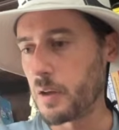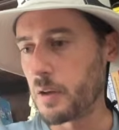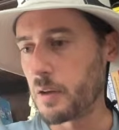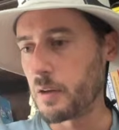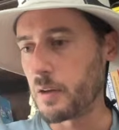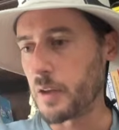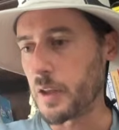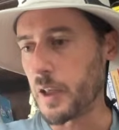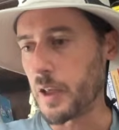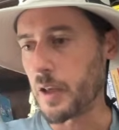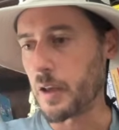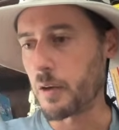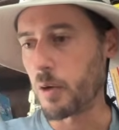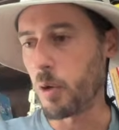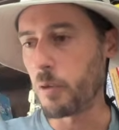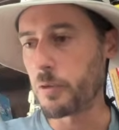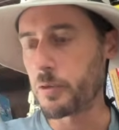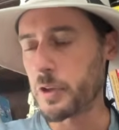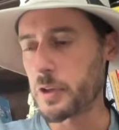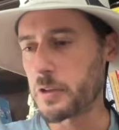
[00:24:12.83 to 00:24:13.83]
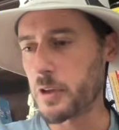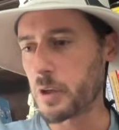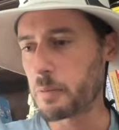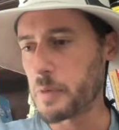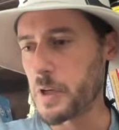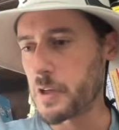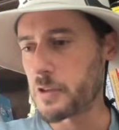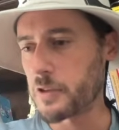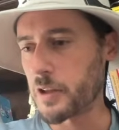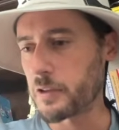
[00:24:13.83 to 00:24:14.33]
Yeah, hopefully Dark
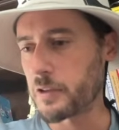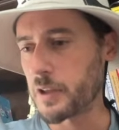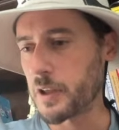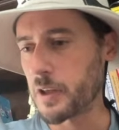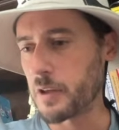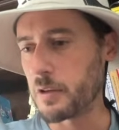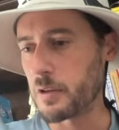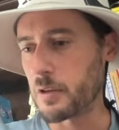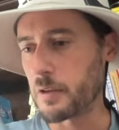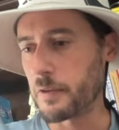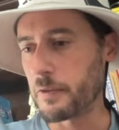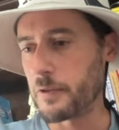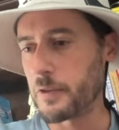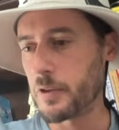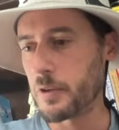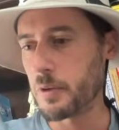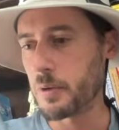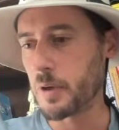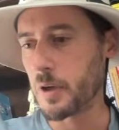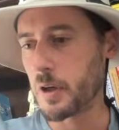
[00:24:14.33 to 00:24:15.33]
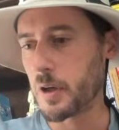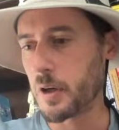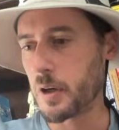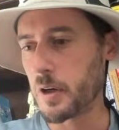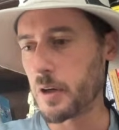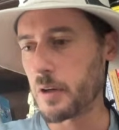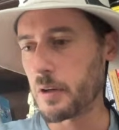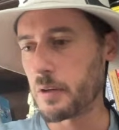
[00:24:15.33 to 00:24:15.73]
Mage doesn't get nerfed too hard.